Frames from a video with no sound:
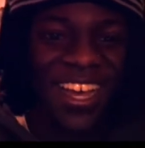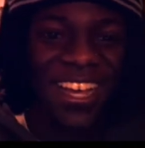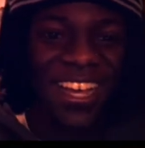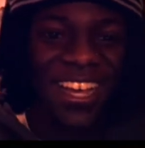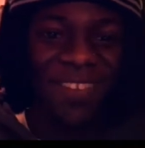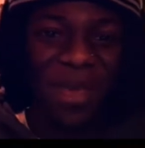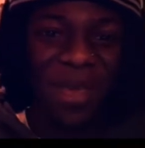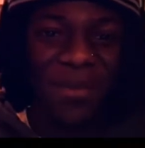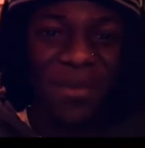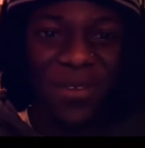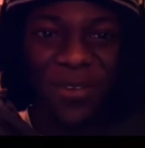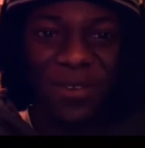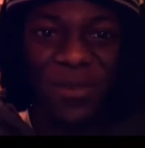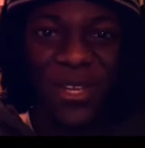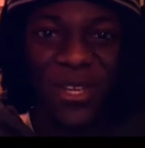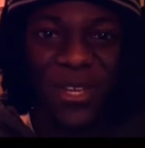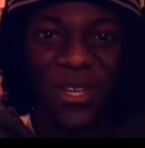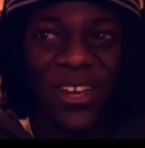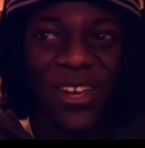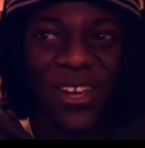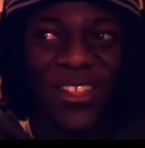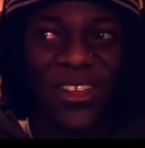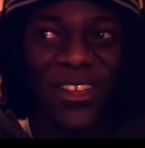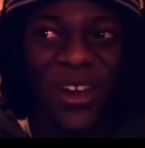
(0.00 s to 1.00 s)
maybe you'll be
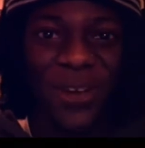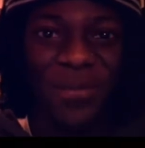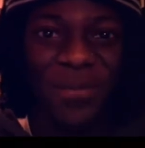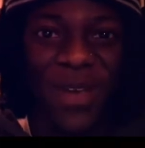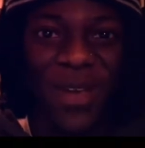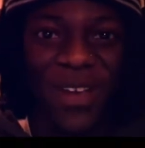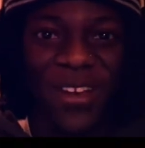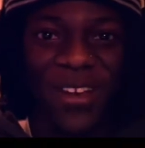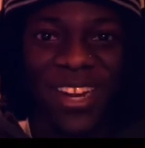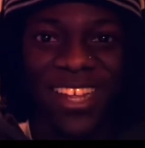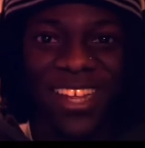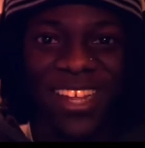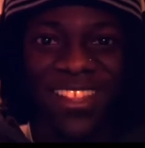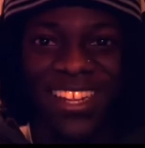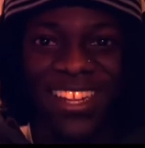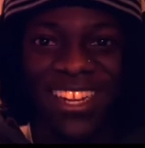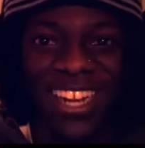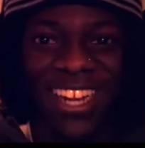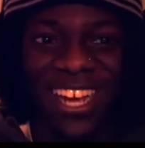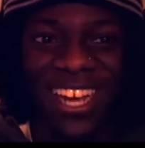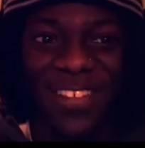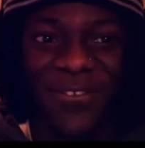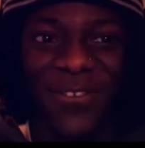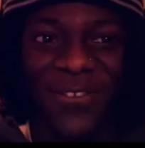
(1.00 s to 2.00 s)
doing song parodies in
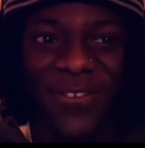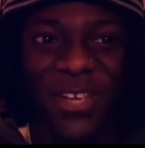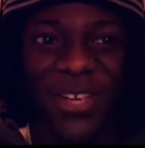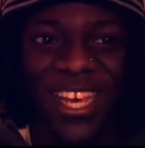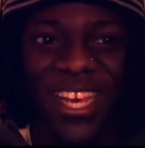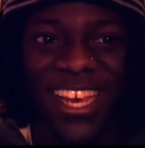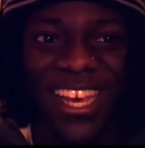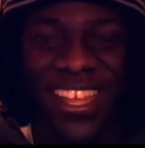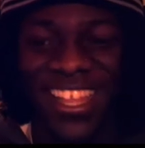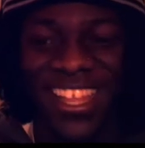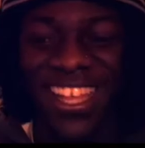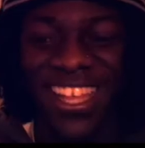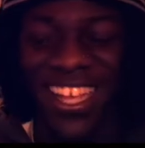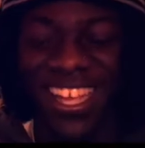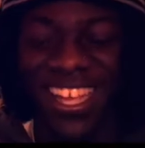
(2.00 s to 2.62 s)
the next few years.